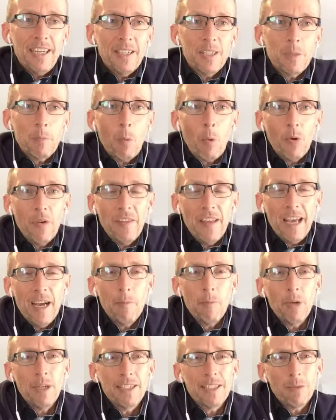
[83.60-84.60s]
sporting
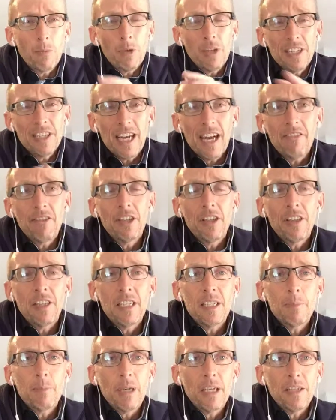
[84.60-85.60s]
that. But I want to dive into
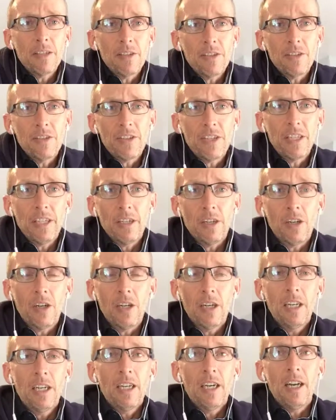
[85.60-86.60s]
these pieces
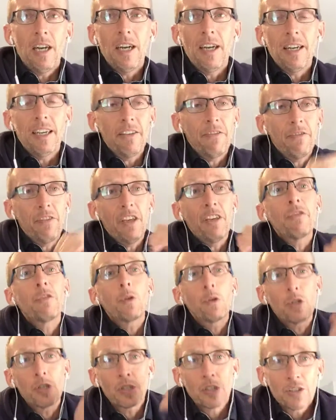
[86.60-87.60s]
here. If
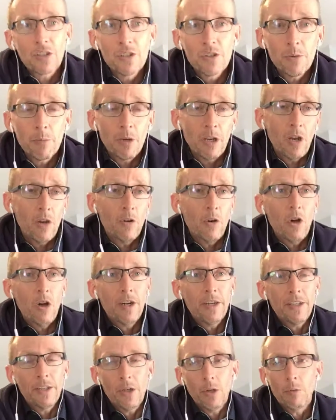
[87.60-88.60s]
you're just listening to me on
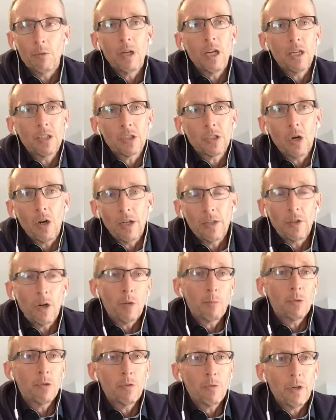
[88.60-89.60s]
audio, sorry,
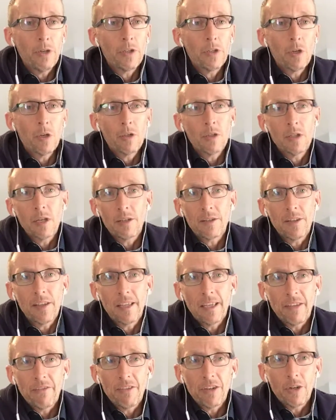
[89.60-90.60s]
dark blue sweatshirt, says
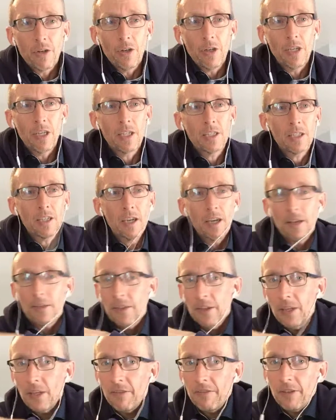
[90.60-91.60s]
Thinkific on it,
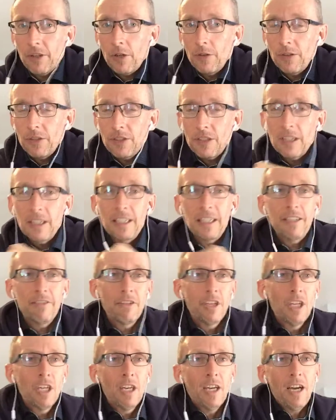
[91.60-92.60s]
Thinkific on the sleeve.
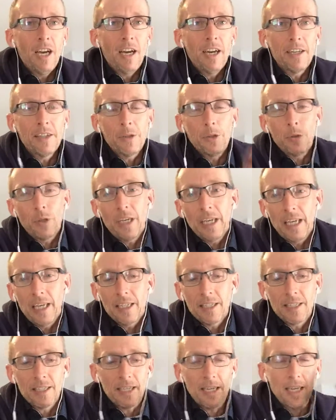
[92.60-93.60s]
You
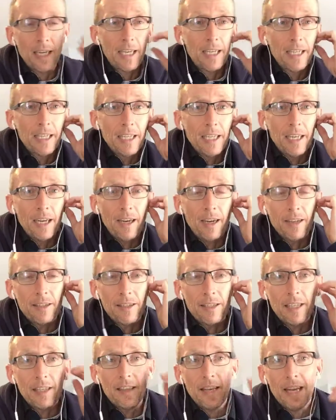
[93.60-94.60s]
can't
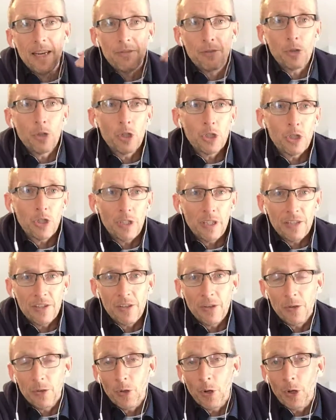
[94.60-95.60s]
see that if you're just
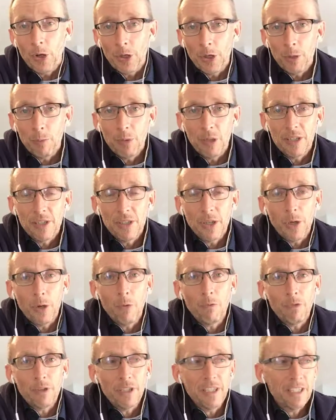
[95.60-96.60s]
listening on audio, but
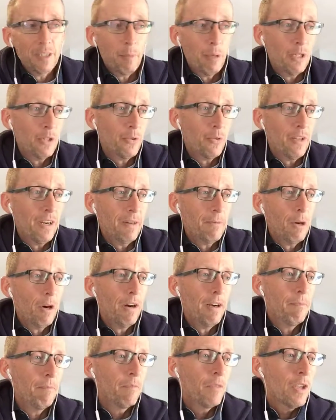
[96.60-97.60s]
hopefully you get the picture there. All
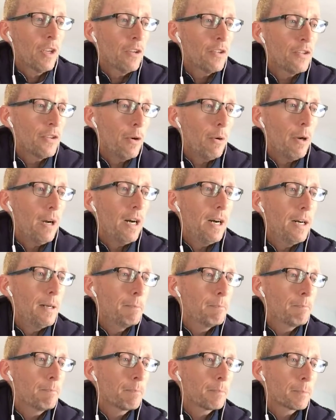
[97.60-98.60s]
right,
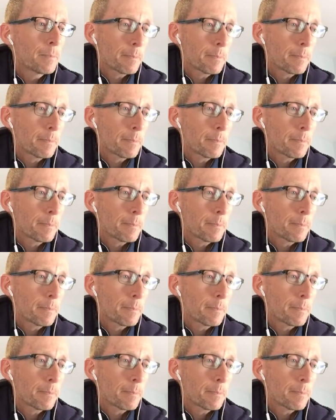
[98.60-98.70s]
so